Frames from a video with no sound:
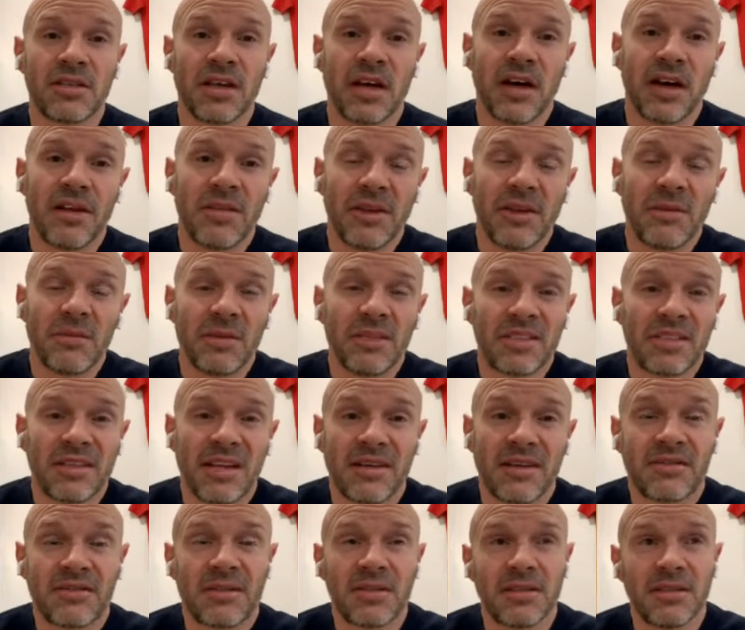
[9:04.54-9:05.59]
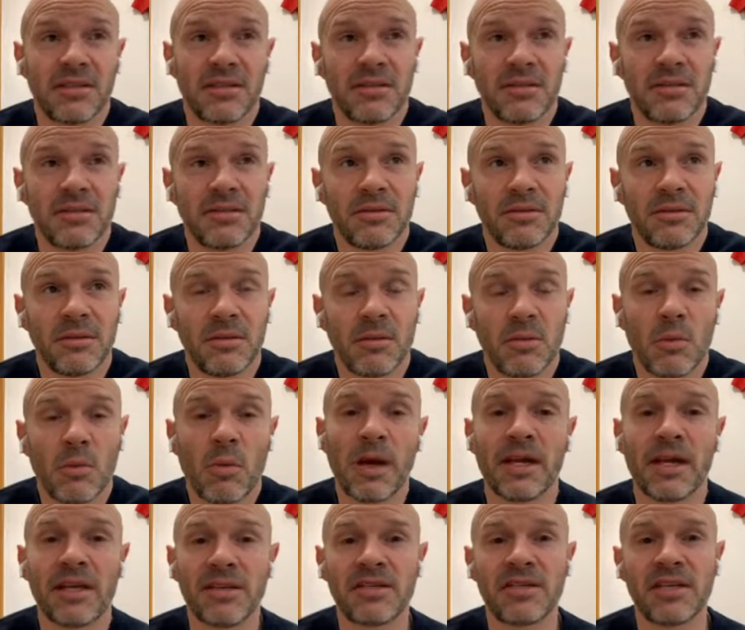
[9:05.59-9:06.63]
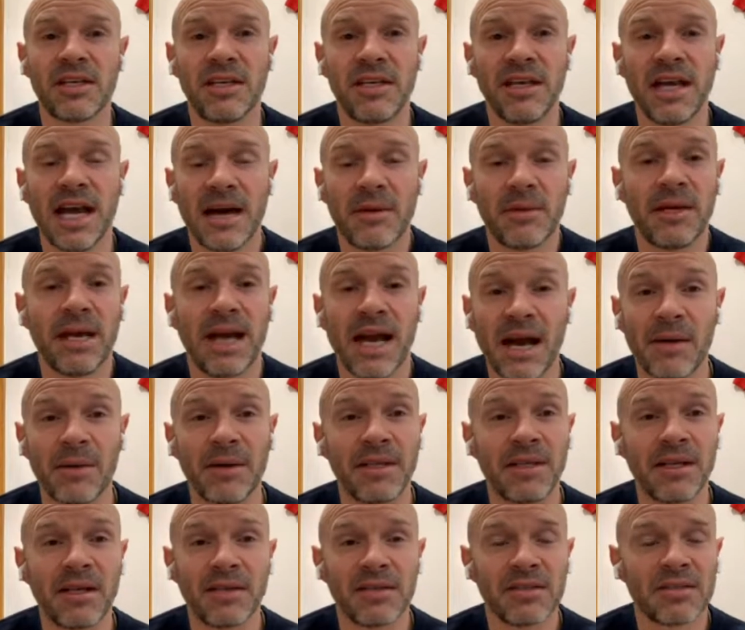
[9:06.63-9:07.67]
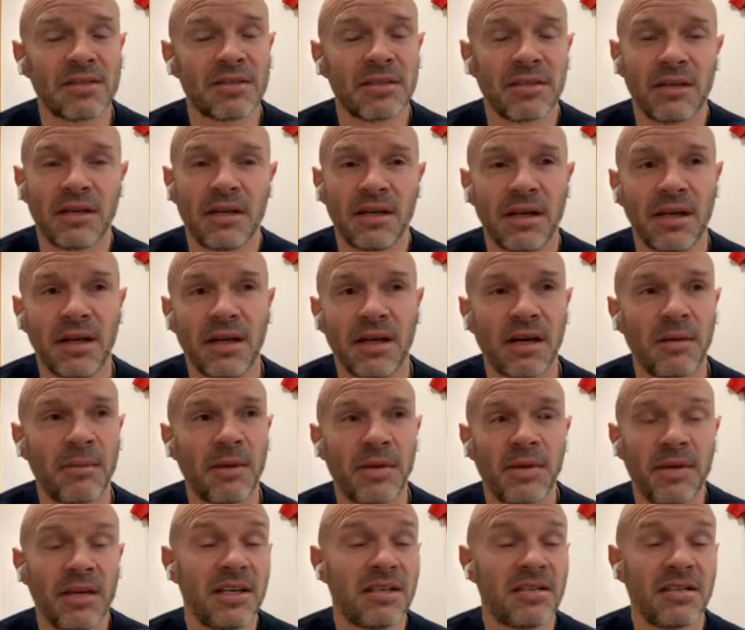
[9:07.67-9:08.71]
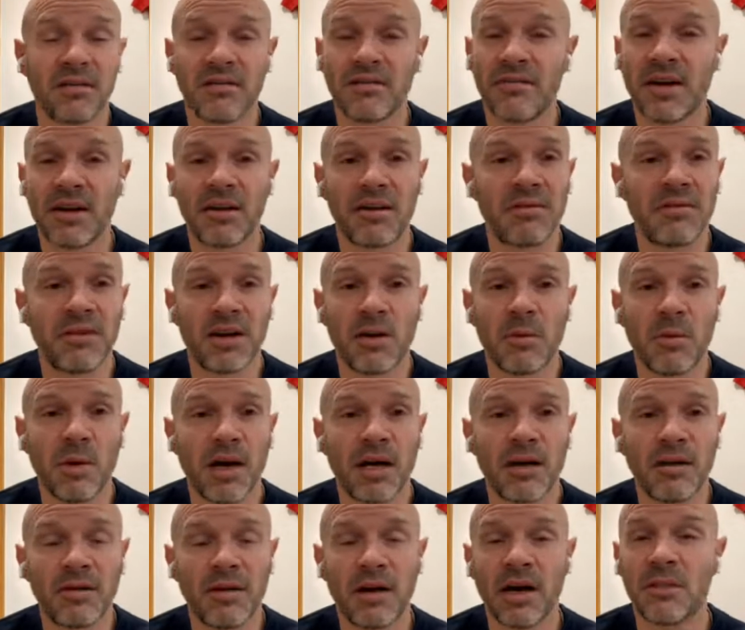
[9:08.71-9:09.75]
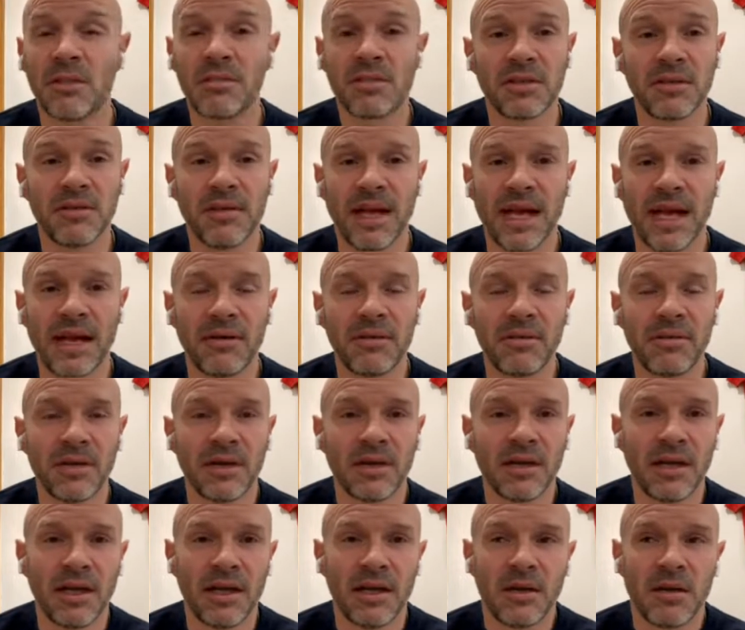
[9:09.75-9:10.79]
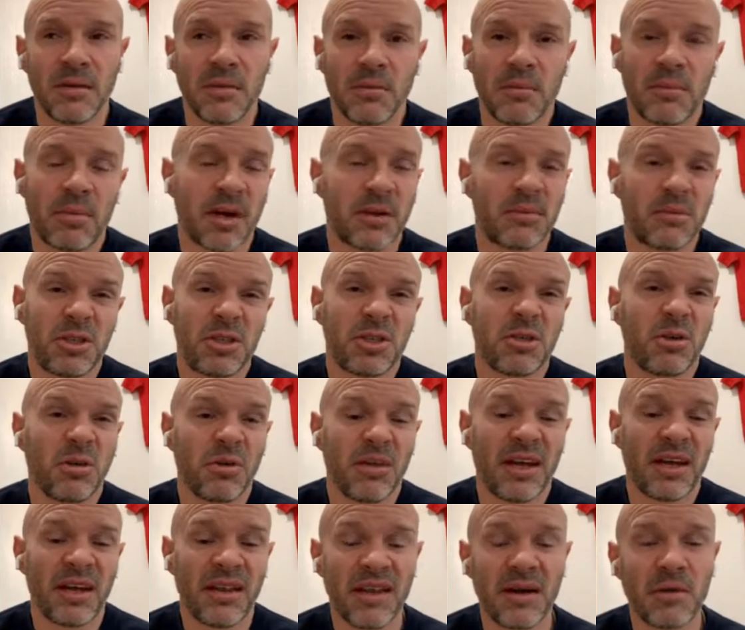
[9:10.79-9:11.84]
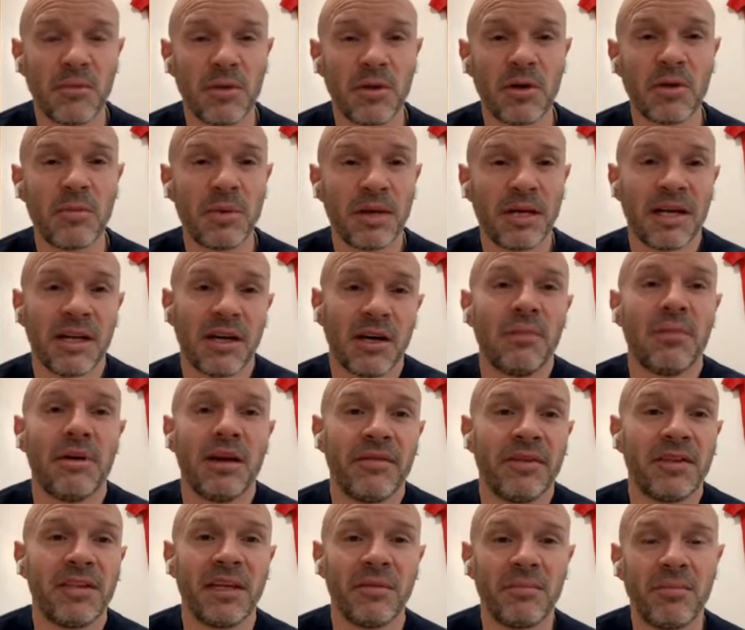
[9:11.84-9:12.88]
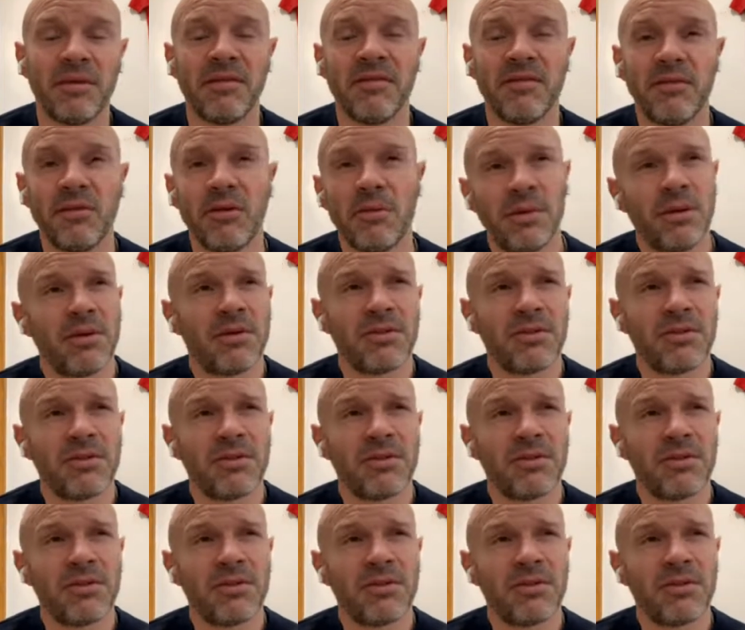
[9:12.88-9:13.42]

So I think we just have to wait and see how he does. I think he's done very, very well up till now, but I'm sure there will be a little bit of a dip in form.